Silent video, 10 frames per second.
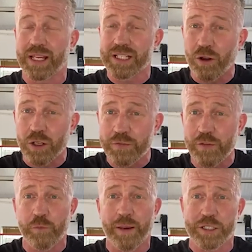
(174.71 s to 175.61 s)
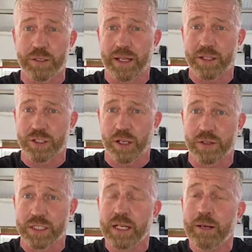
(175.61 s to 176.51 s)
There's lots of information about this
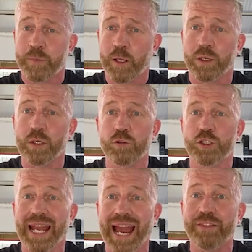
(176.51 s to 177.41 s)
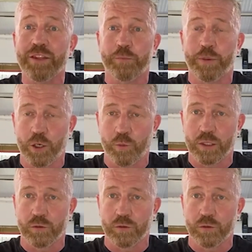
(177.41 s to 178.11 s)
service that we're launching and the appeal we're